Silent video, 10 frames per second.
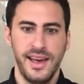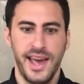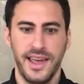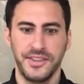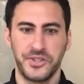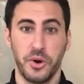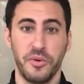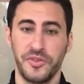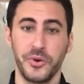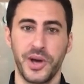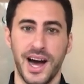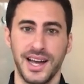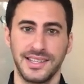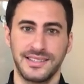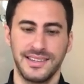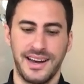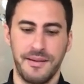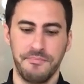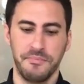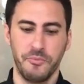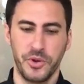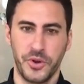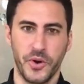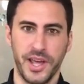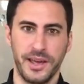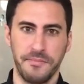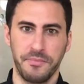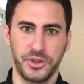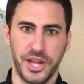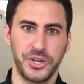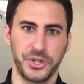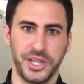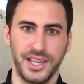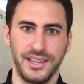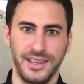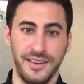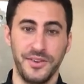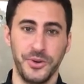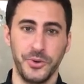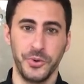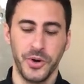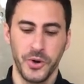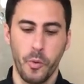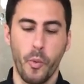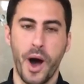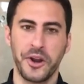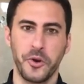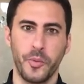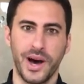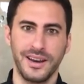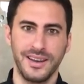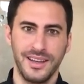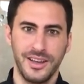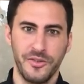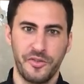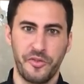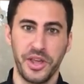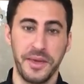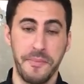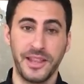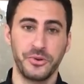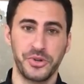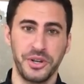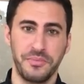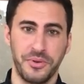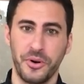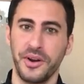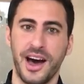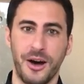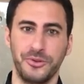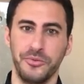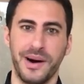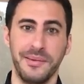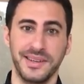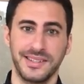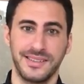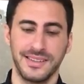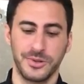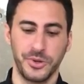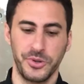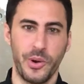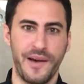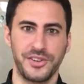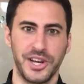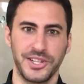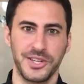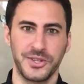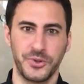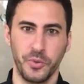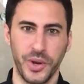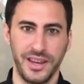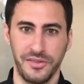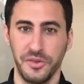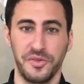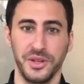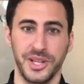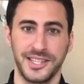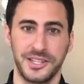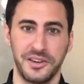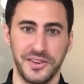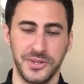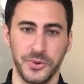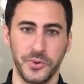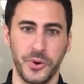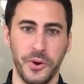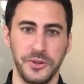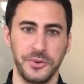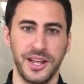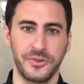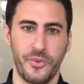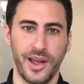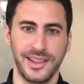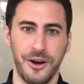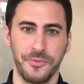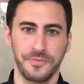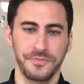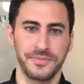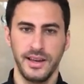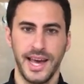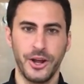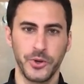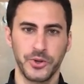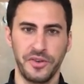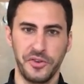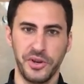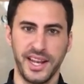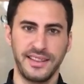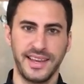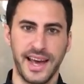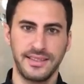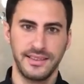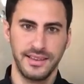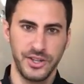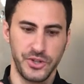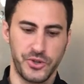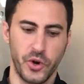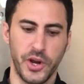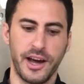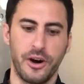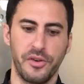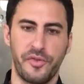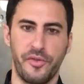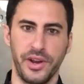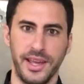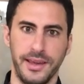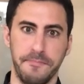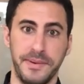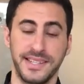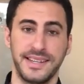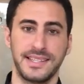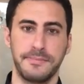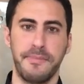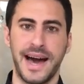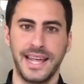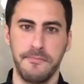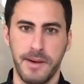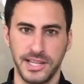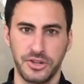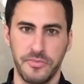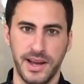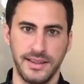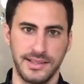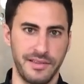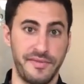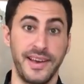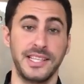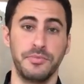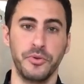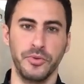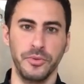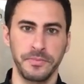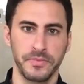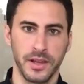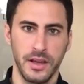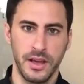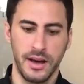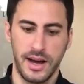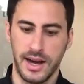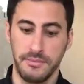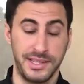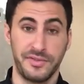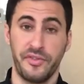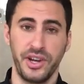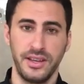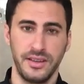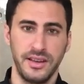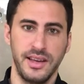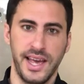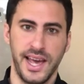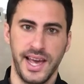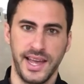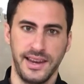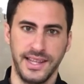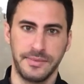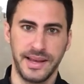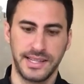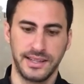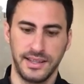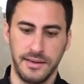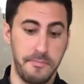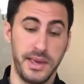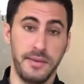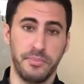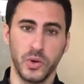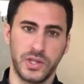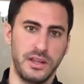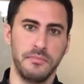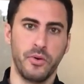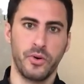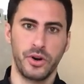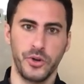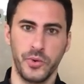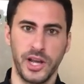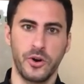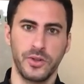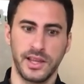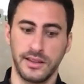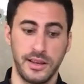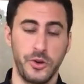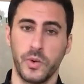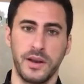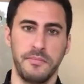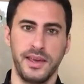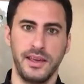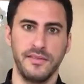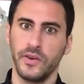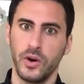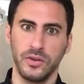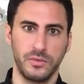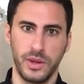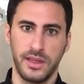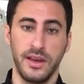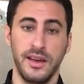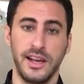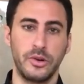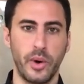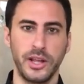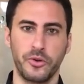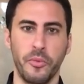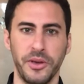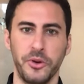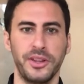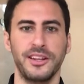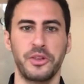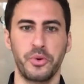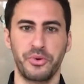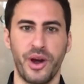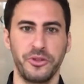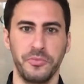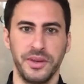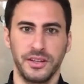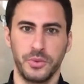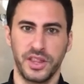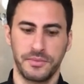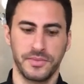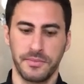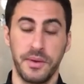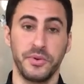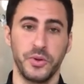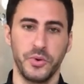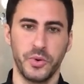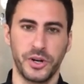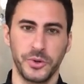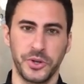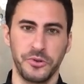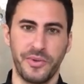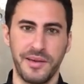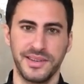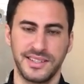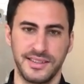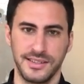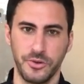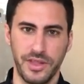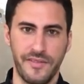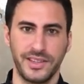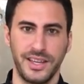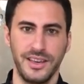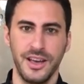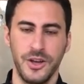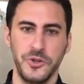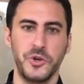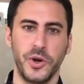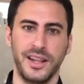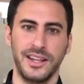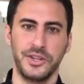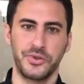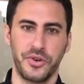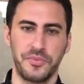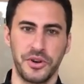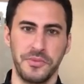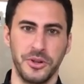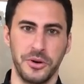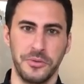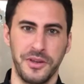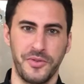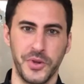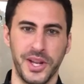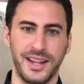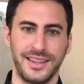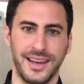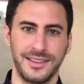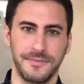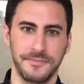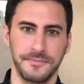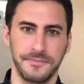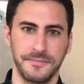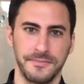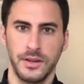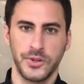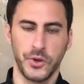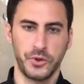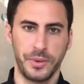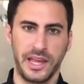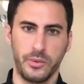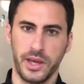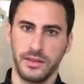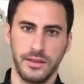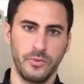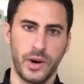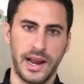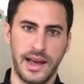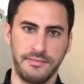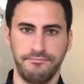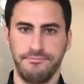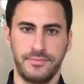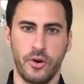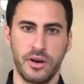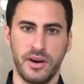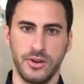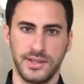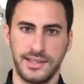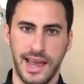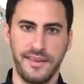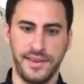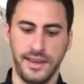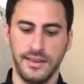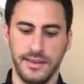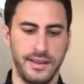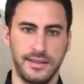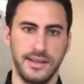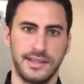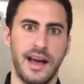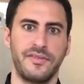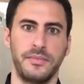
and some of you guys, um, we're gonna potentially give you one-on-one free mentorship on how to buy businesses, so you have chances to win if you fill that survey. So go and do that right now. And also, if you didn't yet, join our free business buying mastermind. It's a Facebook group, um, it's free, and it's basically me posting more unique content, and you can be involved with a great community that we're trying to build with people who are looking to buy businesses. So definitely join in the description below if you didn't yet. So to begin with, when I talk about saving at least half a